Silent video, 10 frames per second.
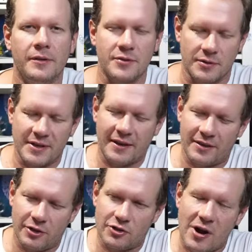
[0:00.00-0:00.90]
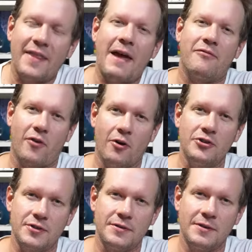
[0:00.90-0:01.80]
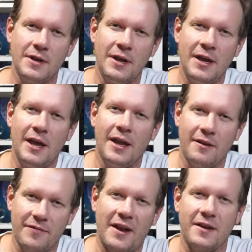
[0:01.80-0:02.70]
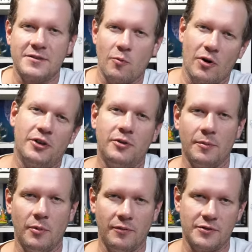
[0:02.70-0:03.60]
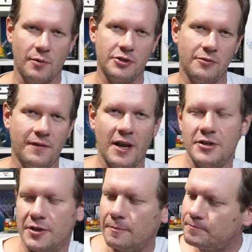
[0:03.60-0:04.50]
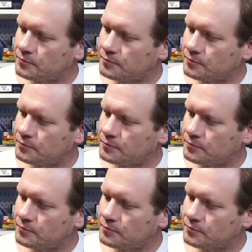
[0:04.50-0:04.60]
So it's like you try that first, and if that doesn't work, you can move to rejuvenation.